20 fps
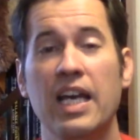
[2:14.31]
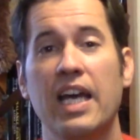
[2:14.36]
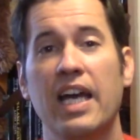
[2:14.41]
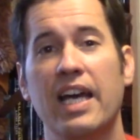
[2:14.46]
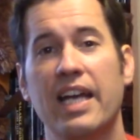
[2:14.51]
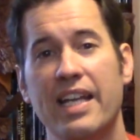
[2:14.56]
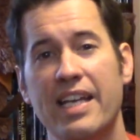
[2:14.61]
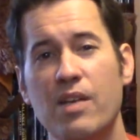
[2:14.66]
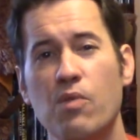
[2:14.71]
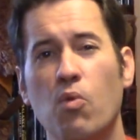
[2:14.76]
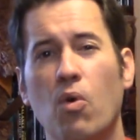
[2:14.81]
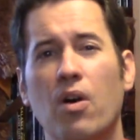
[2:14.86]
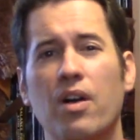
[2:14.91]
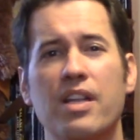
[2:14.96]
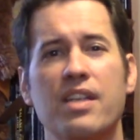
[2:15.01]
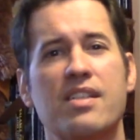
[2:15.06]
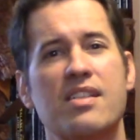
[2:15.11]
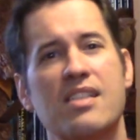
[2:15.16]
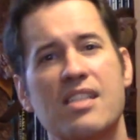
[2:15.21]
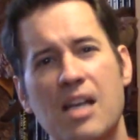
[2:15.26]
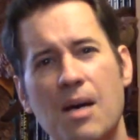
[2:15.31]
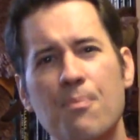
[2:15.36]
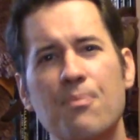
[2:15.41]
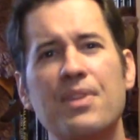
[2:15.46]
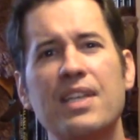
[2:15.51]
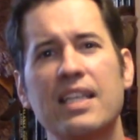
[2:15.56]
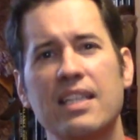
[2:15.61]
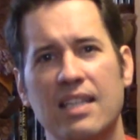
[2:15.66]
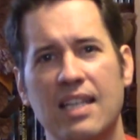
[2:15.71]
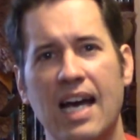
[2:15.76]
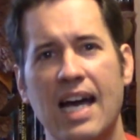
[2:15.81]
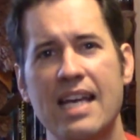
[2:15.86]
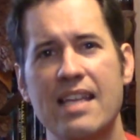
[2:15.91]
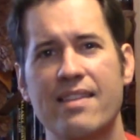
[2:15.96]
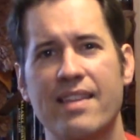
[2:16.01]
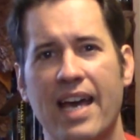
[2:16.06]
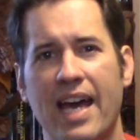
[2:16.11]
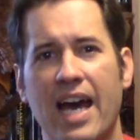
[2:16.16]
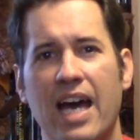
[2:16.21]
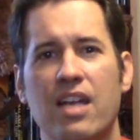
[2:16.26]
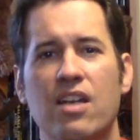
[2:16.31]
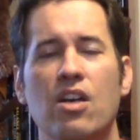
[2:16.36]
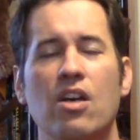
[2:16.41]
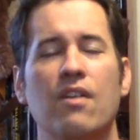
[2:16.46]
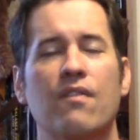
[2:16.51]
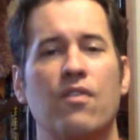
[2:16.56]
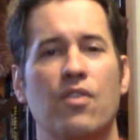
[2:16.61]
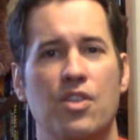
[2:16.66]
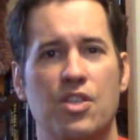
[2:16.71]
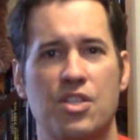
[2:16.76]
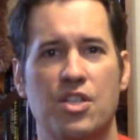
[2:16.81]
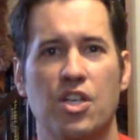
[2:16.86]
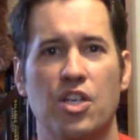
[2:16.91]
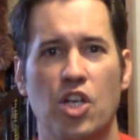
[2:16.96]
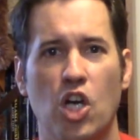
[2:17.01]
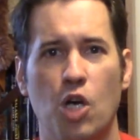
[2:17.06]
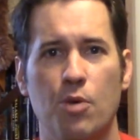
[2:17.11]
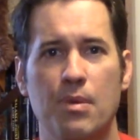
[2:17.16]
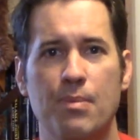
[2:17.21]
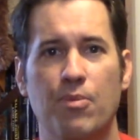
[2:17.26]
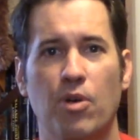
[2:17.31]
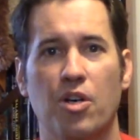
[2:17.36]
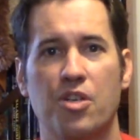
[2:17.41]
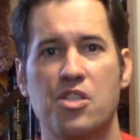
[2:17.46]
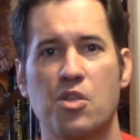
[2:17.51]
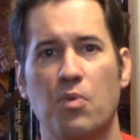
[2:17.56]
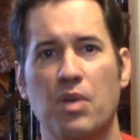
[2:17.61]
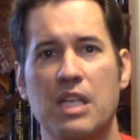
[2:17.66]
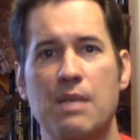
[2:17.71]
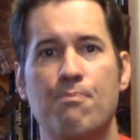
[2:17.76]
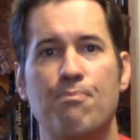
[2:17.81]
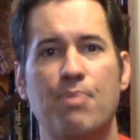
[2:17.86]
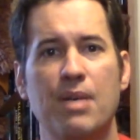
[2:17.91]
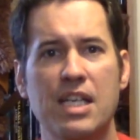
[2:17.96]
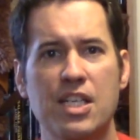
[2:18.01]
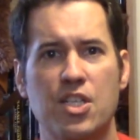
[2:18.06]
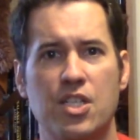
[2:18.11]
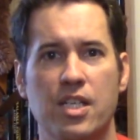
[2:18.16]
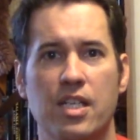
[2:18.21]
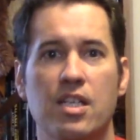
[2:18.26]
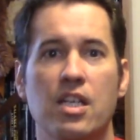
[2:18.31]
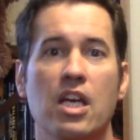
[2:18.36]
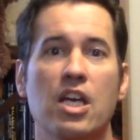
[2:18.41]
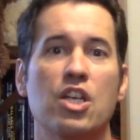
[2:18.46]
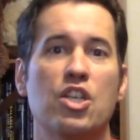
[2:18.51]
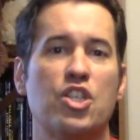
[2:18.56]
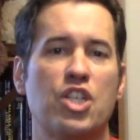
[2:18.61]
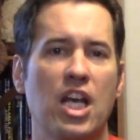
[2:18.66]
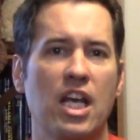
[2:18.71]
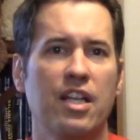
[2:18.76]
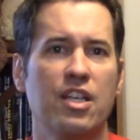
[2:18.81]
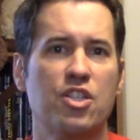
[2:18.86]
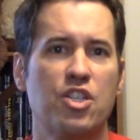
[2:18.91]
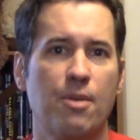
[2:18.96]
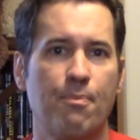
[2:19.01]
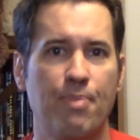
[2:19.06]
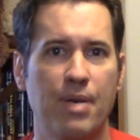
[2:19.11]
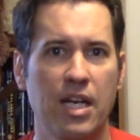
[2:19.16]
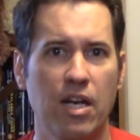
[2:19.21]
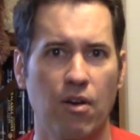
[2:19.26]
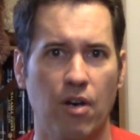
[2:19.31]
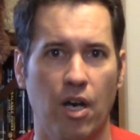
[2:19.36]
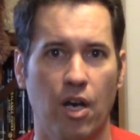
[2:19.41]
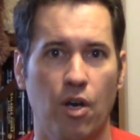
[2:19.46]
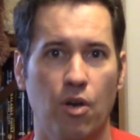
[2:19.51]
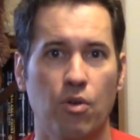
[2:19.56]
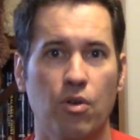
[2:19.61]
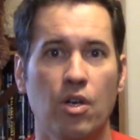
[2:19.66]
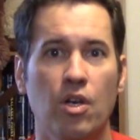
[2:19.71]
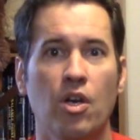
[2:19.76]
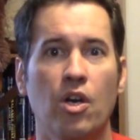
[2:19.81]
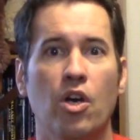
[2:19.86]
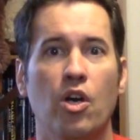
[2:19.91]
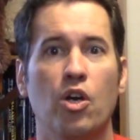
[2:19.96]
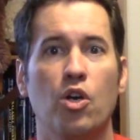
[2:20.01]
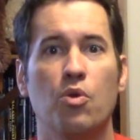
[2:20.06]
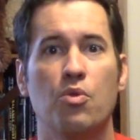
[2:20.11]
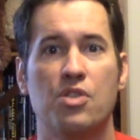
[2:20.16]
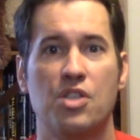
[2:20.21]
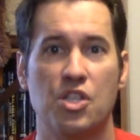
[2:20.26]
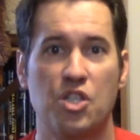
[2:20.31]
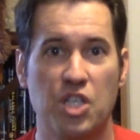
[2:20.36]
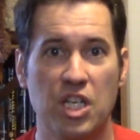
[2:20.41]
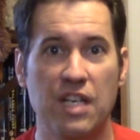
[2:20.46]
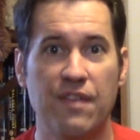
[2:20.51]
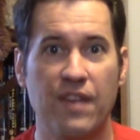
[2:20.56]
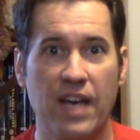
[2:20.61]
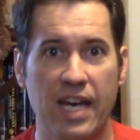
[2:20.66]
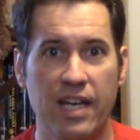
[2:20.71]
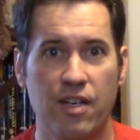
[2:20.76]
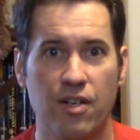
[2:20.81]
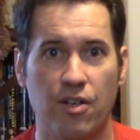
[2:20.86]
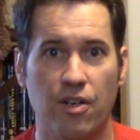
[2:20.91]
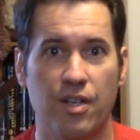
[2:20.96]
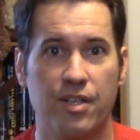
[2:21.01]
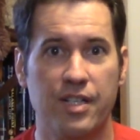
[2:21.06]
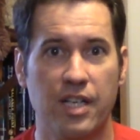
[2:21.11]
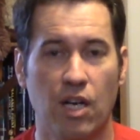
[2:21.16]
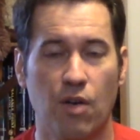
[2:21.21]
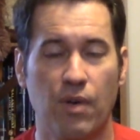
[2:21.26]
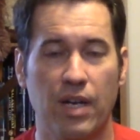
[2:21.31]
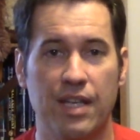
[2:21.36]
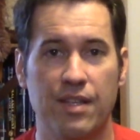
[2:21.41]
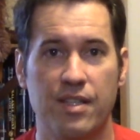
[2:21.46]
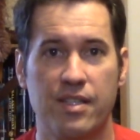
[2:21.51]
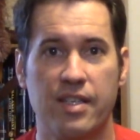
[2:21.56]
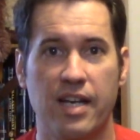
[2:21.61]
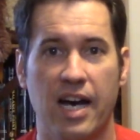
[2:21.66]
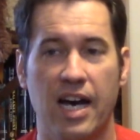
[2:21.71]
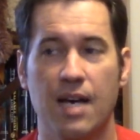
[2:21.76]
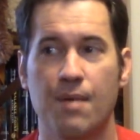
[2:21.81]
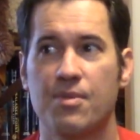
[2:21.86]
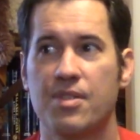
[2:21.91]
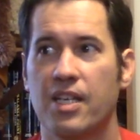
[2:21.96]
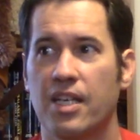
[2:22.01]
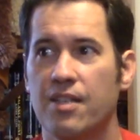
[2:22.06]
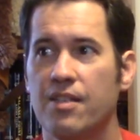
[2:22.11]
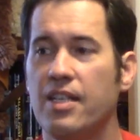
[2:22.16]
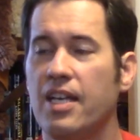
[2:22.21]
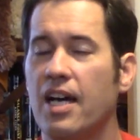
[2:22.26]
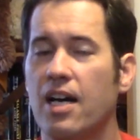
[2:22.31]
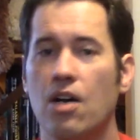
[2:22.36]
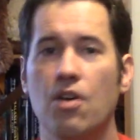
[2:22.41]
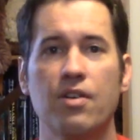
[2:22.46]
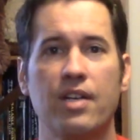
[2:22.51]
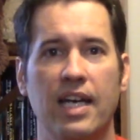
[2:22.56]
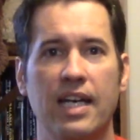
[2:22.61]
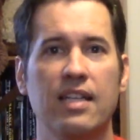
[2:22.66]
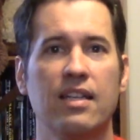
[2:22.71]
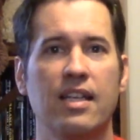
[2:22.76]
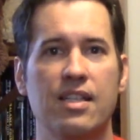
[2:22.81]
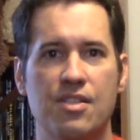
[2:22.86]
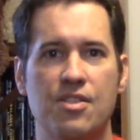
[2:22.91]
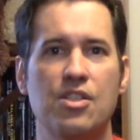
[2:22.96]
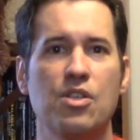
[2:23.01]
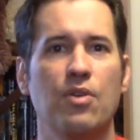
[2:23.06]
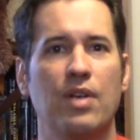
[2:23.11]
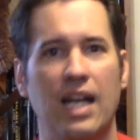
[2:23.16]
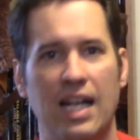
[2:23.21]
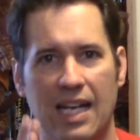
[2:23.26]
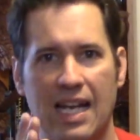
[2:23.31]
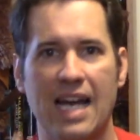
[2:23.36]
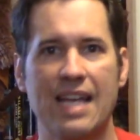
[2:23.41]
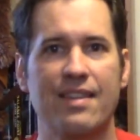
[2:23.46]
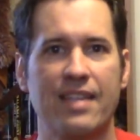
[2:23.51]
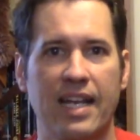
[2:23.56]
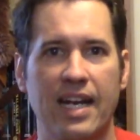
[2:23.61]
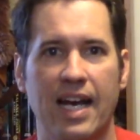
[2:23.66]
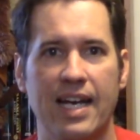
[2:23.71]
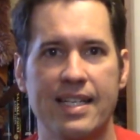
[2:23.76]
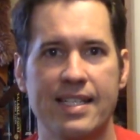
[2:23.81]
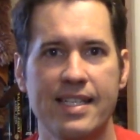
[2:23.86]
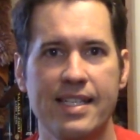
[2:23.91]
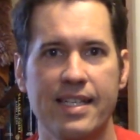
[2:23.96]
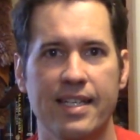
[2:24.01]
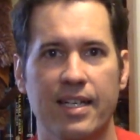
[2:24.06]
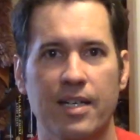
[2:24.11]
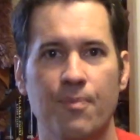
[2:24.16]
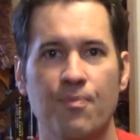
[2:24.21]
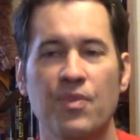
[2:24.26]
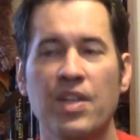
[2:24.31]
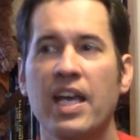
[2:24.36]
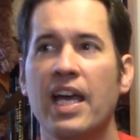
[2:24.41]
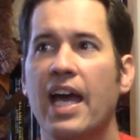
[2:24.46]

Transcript: And he wanted something like that for this Kenobi book. So when he pitched it, Shelley Shapiro, who was the chief editor at Del Rey at the time, said, yeah, okay, let's do it. I like that idea.